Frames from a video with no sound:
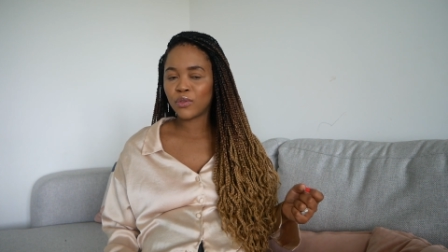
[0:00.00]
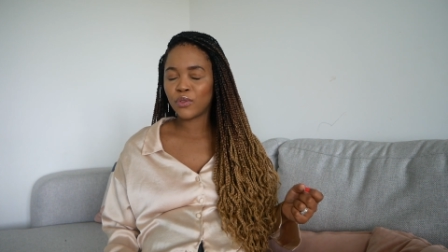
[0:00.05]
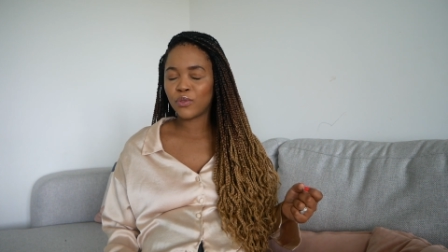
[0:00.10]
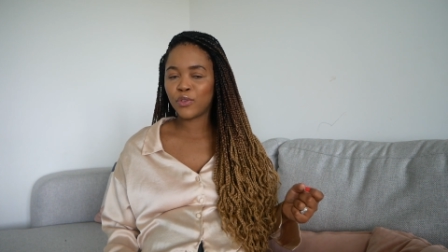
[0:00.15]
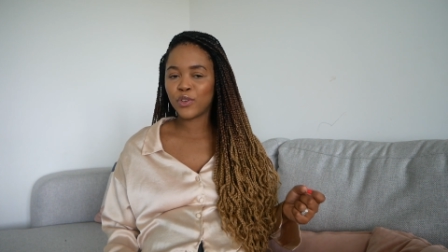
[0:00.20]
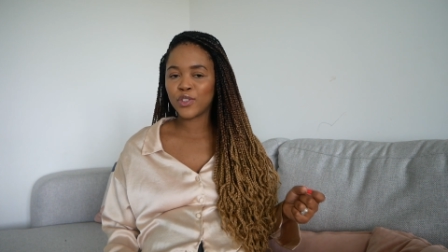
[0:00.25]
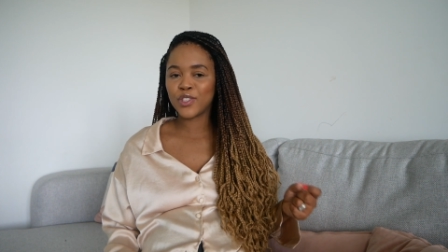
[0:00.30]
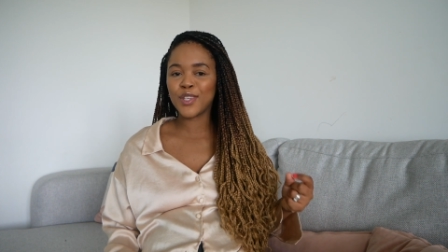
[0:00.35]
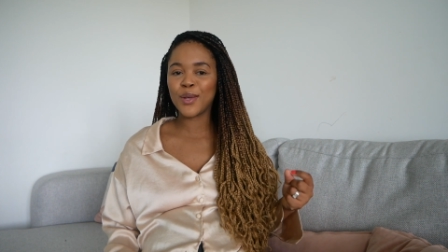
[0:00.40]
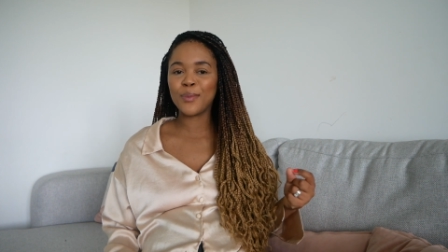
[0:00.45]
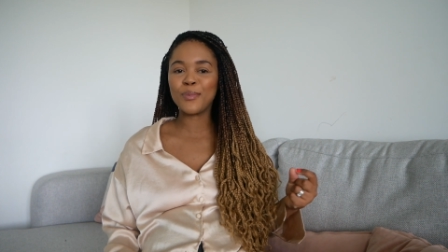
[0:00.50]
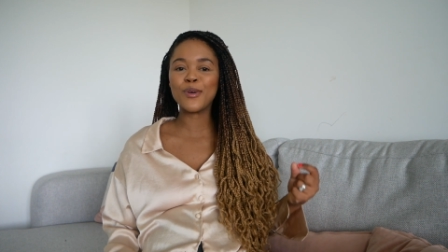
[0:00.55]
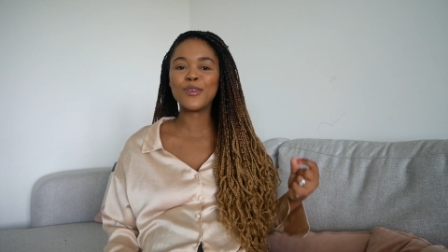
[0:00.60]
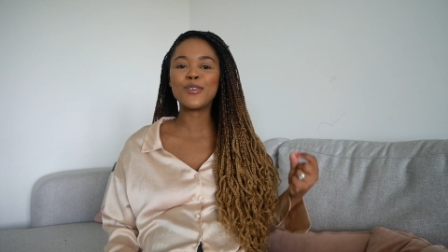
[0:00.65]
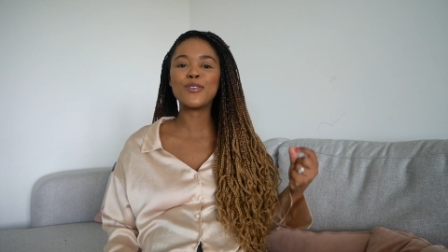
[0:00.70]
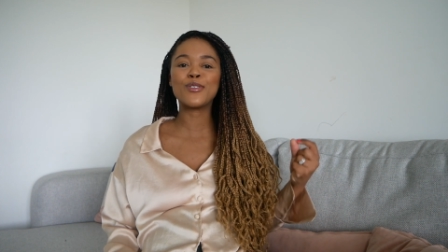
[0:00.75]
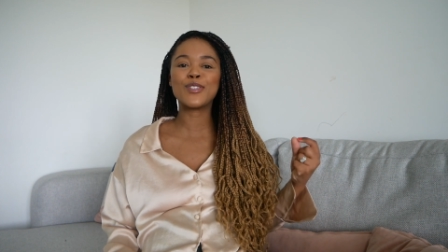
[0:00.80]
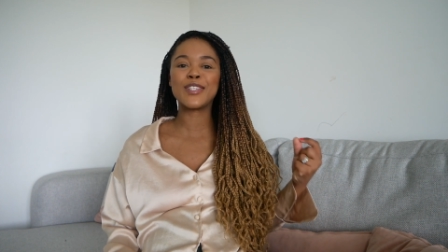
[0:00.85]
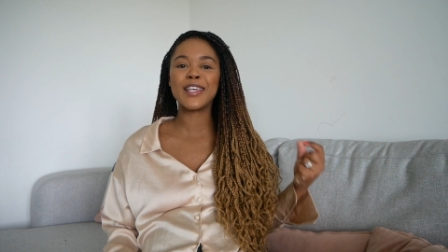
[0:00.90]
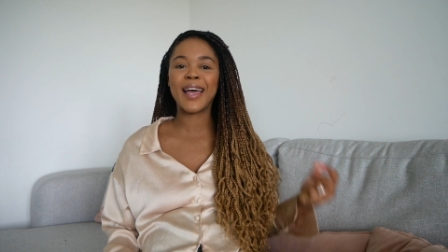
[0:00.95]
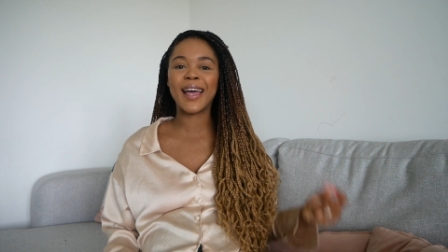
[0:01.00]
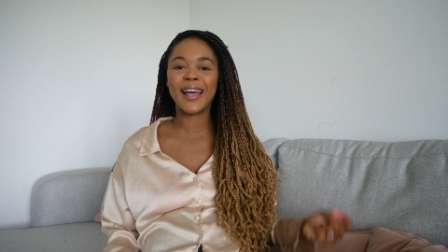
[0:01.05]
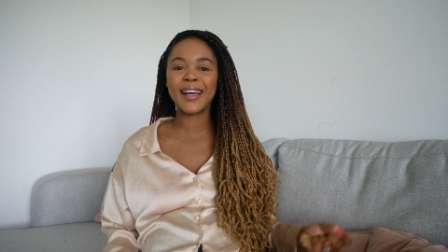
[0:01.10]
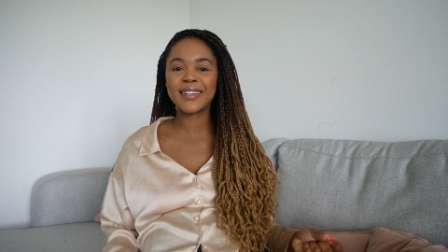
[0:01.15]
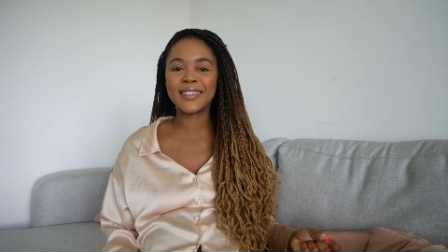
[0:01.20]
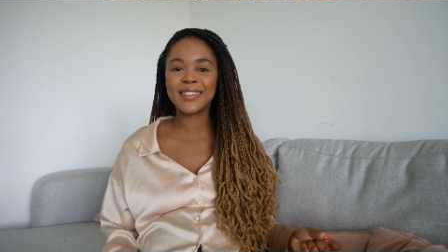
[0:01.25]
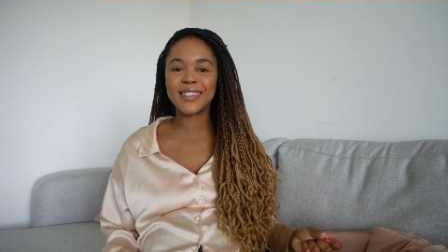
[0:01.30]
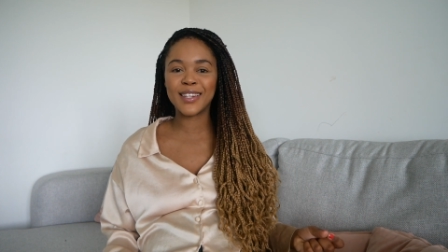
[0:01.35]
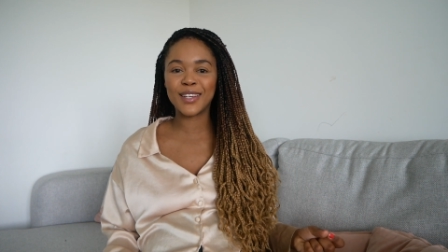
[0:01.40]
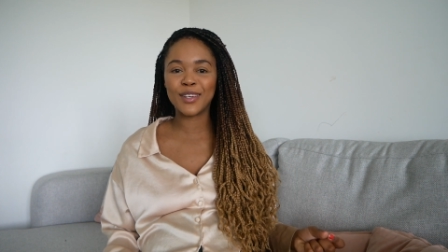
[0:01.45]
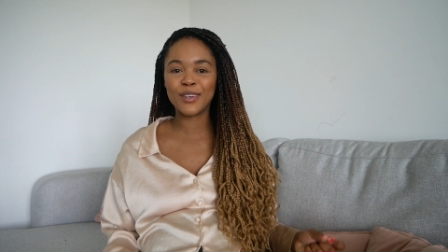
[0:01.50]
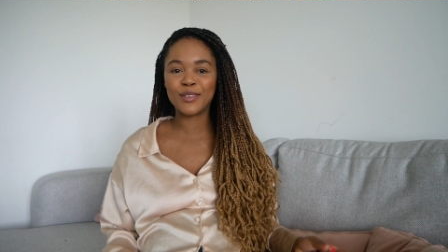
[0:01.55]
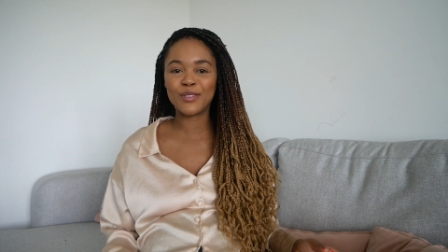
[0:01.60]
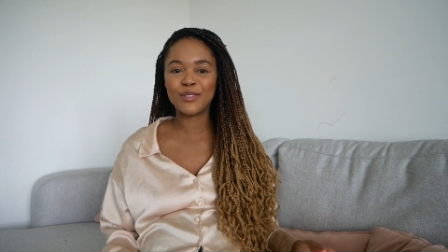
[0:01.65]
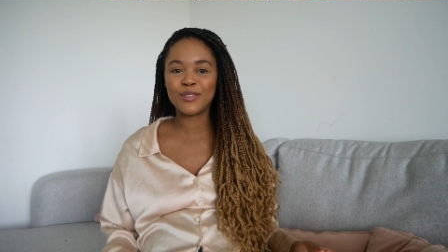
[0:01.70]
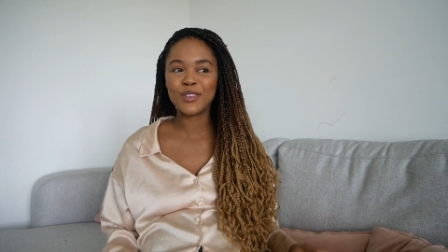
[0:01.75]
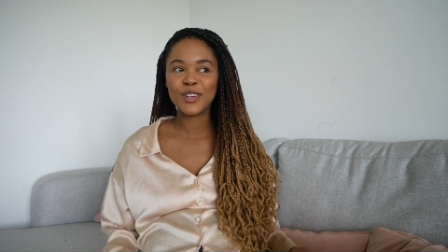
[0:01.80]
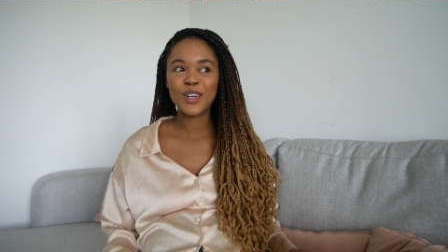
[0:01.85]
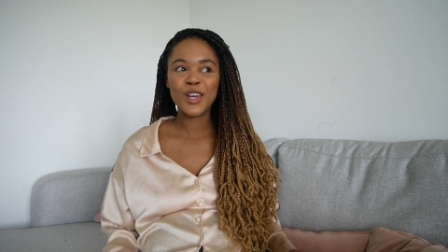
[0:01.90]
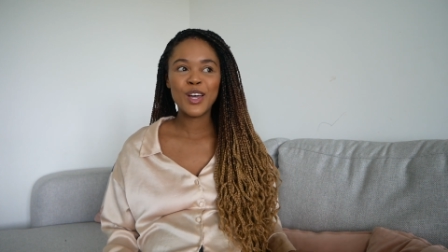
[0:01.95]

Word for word: for someone who's active